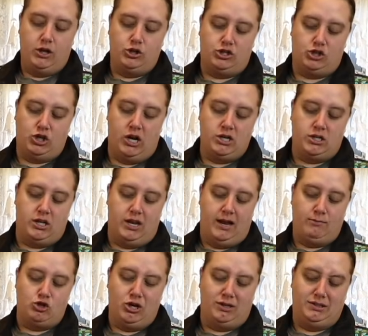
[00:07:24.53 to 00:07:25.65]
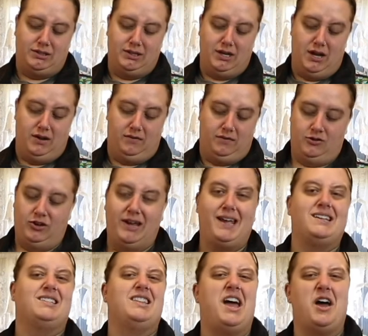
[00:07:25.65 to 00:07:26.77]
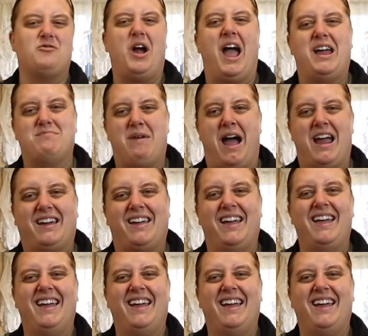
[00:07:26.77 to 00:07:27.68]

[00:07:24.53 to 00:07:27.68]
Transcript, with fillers: You just changed the name just enough. You're like, isn't that right, Mike?